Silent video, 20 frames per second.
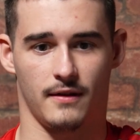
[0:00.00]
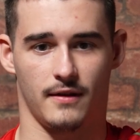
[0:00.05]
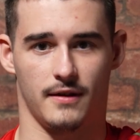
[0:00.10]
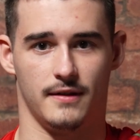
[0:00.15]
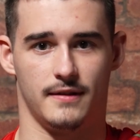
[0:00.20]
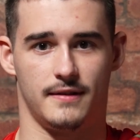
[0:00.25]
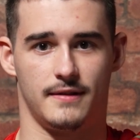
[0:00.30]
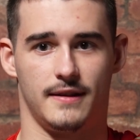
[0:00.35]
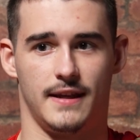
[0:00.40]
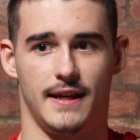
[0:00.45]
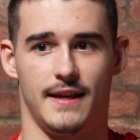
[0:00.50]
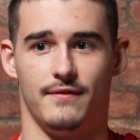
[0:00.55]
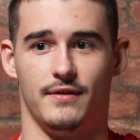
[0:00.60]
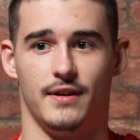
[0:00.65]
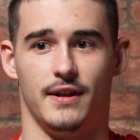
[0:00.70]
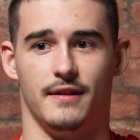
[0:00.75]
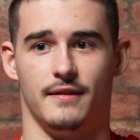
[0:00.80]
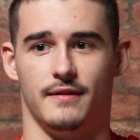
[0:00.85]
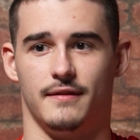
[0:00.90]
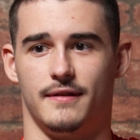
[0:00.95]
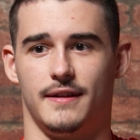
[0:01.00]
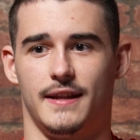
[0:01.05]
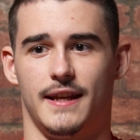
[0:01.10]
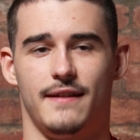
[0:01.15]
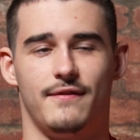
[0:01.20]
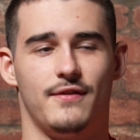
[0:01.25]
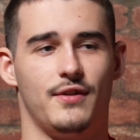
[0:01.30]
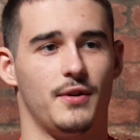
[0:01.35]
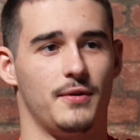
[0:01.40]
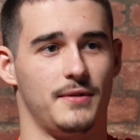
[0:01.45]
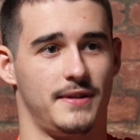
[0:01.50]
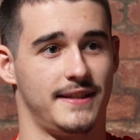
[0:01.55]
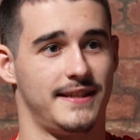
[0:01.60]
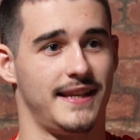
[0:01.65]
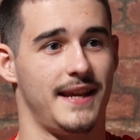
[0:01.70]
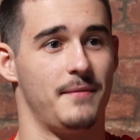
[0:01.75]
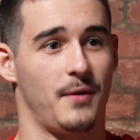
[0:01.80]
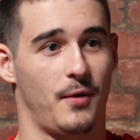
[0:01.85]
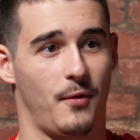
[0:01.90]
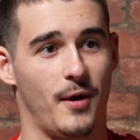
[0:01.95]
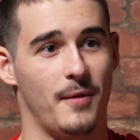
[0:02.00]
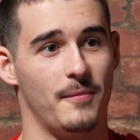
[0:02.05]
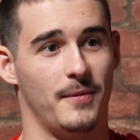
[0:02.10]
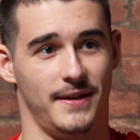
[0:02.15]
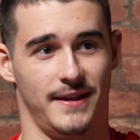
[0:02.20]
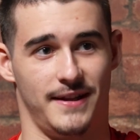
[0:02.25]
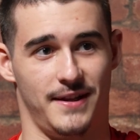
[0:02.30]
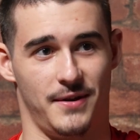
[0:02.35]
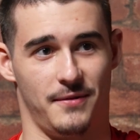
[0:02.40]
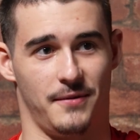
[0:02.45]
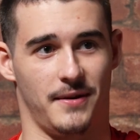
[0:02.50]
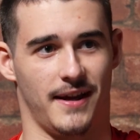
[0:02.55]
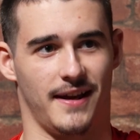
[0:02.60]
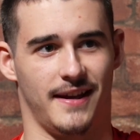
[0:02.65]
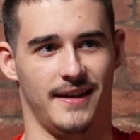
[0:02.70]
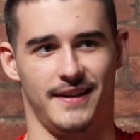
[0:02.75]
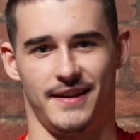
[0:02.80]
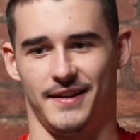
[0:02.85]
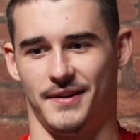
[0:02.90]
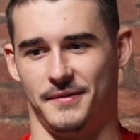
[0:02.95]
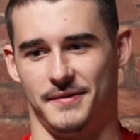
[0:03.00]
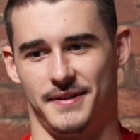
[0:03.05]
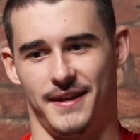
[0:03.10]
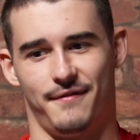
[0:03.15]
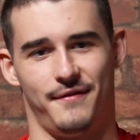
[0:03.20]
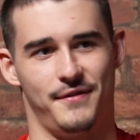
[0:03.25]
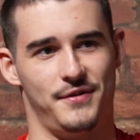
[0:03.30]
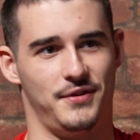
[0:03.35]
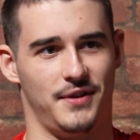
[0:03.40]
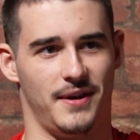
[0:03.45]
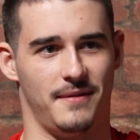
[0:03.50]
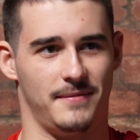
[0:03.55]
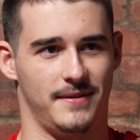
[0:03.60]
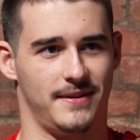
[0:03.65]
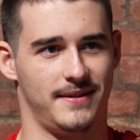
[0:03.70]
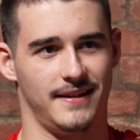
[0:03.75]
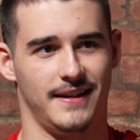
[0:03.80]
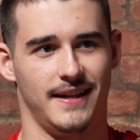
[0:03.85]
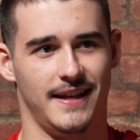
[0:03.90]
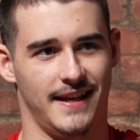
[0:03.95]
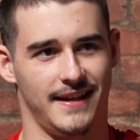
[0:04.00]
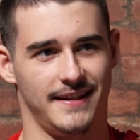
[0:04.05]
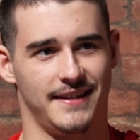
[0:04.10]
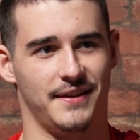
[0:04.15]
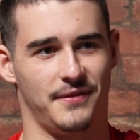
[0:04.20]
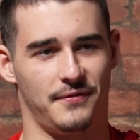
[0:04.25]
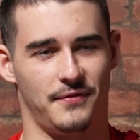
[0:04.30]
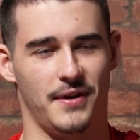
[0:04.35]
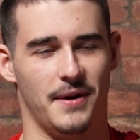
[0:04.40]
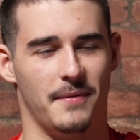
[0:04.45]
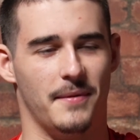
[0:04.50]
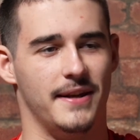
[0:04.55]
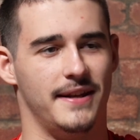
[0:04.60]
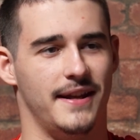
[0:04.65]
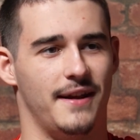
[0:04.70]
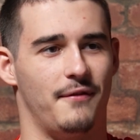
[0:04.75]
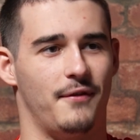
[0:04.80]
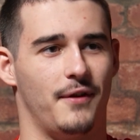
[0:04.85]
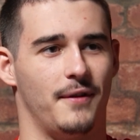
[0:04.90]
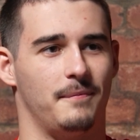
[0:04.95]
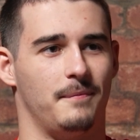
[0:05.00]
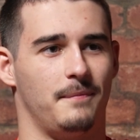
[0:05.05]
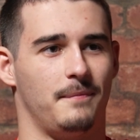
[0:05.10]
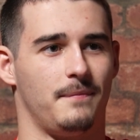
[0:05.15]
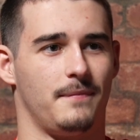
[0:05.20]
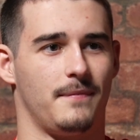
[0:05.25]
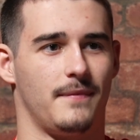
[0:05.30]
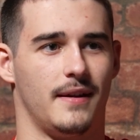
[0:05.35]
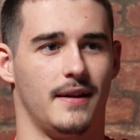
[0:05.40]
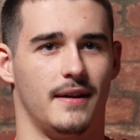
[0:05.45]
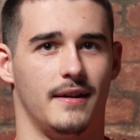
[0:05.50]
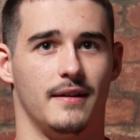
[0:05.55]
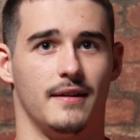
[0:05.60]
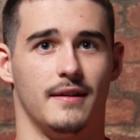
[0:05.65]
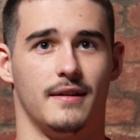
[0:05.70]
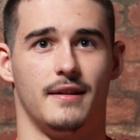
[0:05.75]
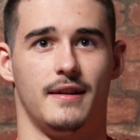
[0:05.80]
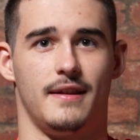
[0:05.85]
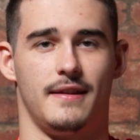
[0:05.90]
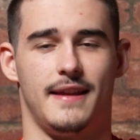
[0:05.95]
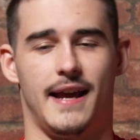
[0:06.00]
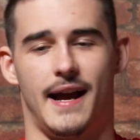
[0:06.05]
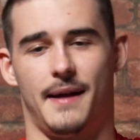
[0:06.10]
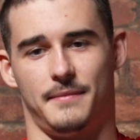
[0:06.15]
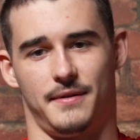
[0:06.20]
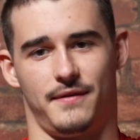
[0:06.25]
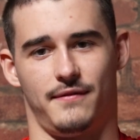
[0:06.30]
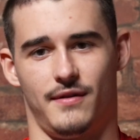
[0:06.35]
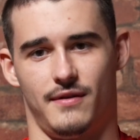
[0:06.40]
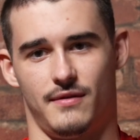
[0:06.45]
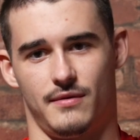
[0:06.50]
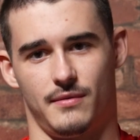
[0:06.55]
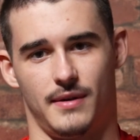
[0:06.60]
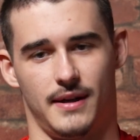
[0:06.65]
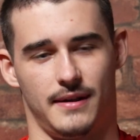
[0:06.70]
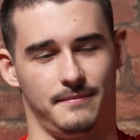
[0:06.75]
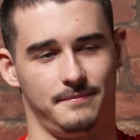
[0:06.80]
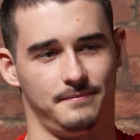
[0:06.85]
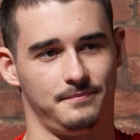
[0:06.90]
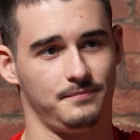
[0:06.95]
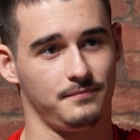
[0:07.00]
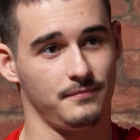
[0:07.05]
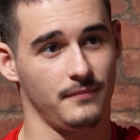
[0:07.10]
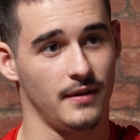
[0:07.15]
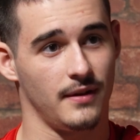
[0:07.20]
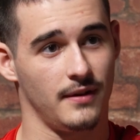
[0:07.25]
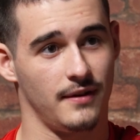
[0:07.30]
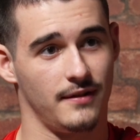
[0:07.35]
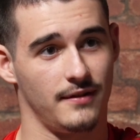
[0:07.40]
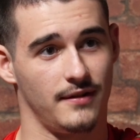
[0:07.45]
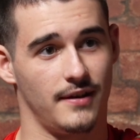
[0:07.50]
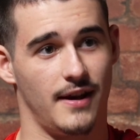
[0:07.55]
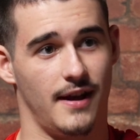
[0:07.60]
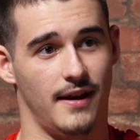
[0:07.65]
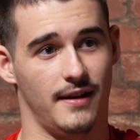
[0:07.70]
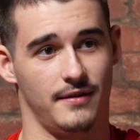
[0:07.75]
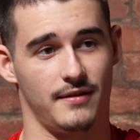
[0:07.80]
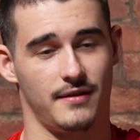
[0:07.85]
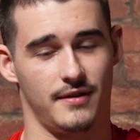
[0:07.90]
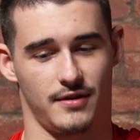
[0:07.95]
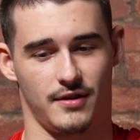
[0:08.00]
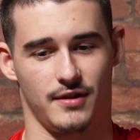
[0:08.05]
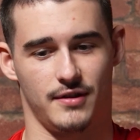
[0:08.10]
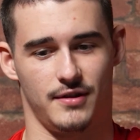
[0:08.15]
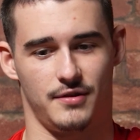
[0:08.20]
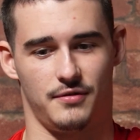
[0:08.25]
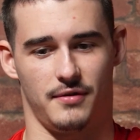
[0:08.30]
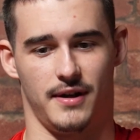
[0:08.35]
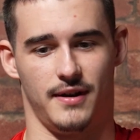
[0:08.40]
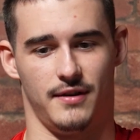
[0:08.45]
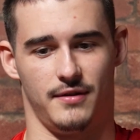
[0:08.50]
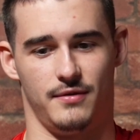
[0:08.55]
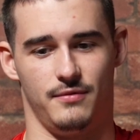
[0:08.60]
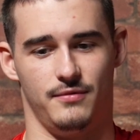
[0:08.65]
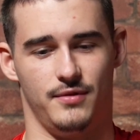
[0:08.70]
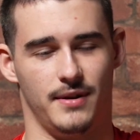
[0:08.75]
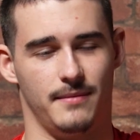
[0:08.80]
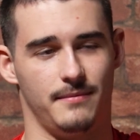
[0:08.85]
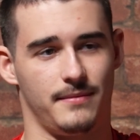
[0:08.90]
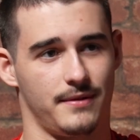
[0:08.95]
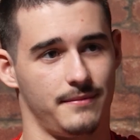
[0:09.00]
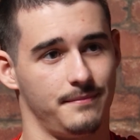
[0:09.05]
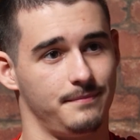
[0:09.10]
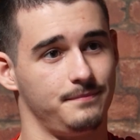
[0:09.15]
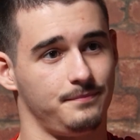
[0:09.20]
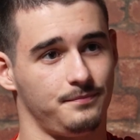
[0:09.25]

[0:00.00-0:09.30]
because even though it's the same equipment in the UK, you know, a different gym, it does feel a bit different, and the atmosphere as well. So yeah, it's good to train in 2 gyms.